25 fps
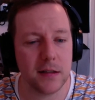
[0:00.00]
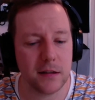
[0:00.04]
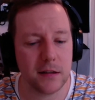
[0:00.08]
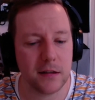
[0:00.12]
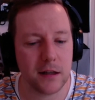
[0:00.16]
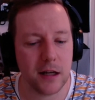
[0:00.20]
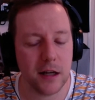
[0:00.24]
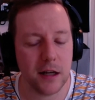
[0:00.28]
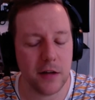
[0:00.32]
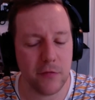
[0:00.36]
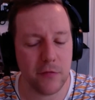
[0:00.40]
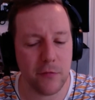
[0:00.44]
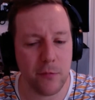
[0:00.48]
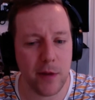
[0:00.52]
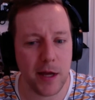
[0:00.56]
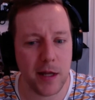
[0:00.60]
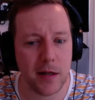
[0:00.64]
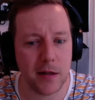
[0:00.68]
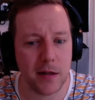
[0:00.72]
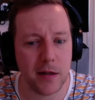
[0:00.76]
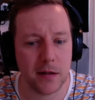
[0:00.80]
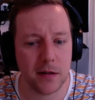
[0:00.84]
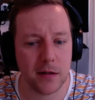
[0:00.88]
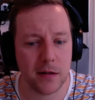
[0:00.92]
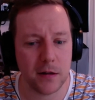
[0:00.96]
I've
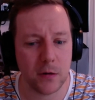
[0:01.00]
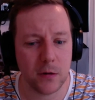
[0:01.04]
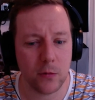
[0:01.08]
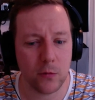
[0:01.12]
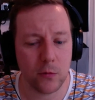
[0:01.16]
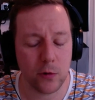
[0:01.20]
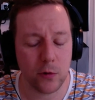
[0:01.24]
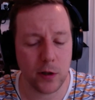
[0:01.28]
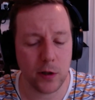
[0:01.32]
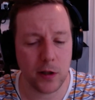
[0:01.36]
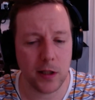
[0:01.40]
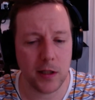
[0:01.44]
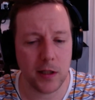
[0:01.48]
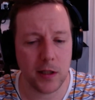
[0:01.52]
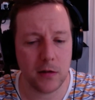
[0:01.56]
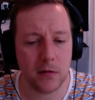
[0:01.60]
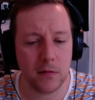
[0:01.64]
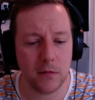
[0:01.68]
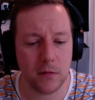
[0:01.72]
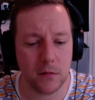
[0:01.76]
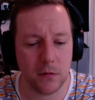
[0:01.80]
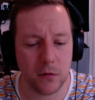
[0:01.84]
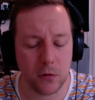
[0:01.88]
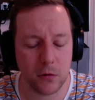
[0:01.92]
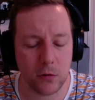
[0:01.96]
met a really
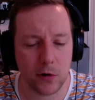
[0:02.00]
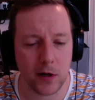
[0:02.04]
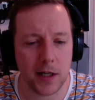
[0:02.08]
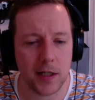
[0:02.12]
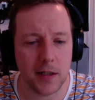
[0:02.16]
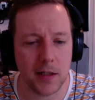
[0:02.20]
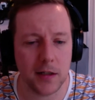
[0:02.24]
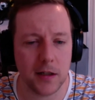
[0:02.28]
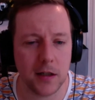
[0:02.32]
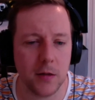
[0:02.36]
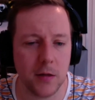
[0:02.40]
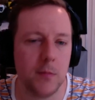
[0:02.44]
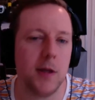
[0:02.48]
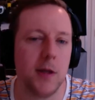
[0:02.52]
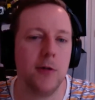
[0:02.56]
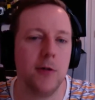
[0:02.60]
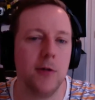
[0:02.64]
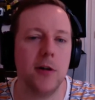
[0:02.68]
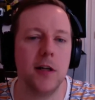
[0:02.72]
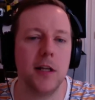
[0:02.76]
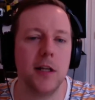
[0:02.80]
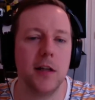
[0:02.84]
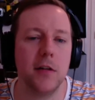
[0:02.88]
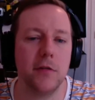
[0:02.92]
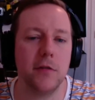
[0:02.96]
great
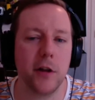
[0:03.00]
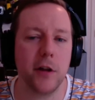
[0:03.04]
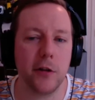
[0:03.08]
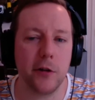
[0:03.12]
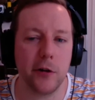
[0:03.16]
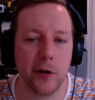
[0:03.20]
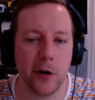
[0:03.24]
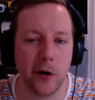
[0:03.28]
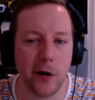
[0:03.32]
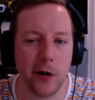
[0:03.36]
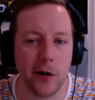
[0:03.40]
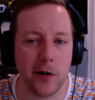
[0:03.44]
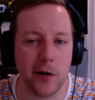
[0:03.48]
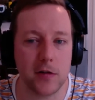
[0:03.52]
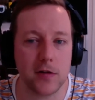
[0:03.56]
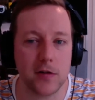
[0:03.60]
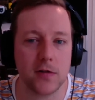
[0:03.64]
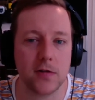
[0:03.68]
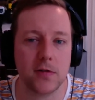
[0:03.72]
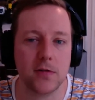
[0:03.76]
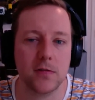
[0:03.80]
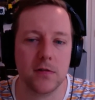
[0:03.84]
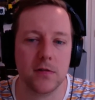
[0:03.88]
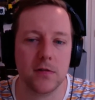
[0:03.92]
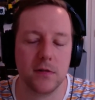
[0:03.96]
community of other
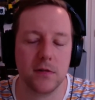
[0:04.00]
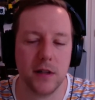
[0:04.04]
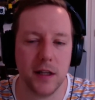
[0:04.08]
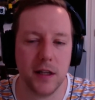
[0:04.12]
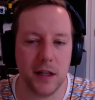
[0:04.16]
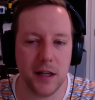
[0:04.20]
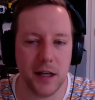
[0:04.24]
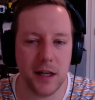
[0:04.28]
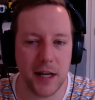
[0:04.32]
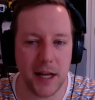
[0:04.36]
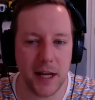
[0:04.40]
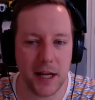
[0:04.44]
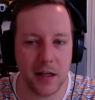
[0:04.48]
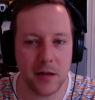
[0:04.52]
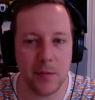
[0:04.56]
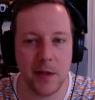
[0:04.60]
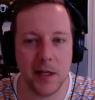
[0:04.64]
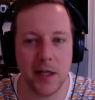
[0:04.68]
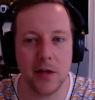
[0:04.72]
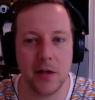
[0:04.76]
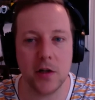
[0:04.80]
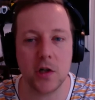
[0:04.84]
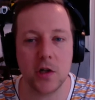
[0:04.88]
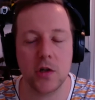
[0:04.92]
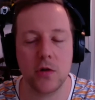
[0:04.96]
artists and
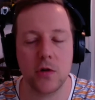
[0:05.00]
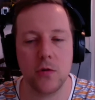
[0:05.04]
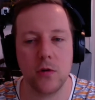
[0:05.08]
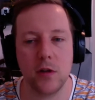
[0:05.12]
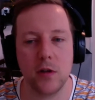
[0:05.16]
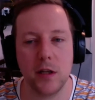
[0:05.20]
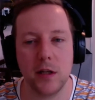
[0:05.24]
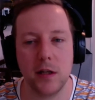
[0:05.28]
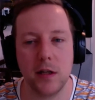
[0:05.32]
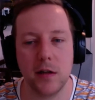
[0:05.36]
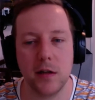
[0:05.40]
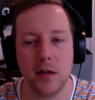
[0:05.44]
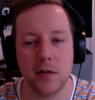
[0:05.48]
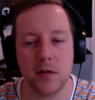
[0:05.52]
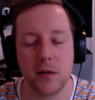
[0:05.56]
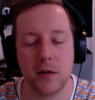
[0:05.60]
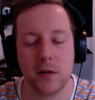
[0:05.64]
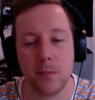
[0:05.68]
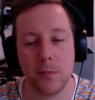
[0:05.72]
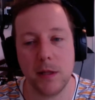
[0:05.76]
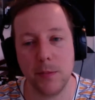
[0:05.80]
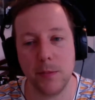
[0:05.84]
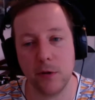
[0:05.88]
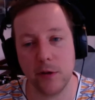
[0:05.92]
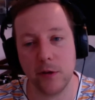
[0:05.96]
animators through the years and
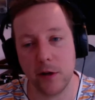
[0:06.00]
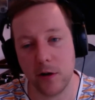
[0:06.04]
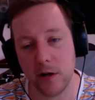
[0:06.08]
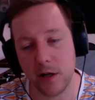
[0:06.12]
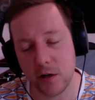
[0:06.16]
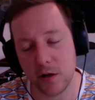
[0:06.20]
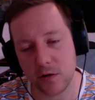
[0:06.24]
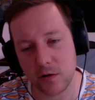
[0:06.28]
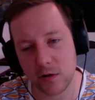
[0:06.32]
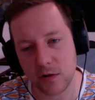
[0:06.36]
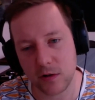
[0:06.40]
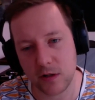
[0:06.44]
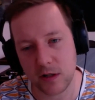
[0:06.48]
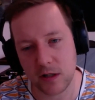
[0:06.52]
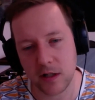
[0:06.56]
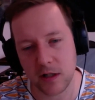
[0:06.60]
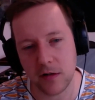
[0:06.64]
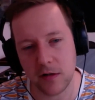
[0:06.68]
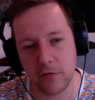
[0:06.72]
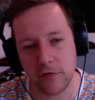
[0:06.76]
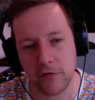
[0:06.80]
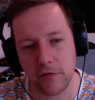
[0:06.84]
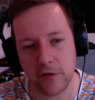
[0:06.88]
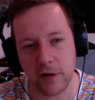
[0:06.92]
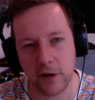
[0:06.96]
people that are interested in
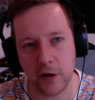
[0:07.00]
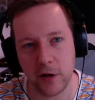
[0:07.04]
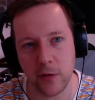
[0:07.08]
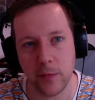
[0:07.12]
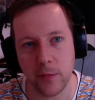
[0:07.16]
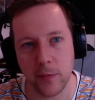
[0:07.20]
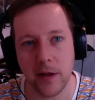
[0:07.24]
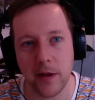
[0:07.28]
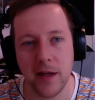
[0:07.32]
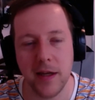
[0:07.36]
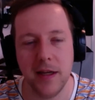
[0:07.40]
film.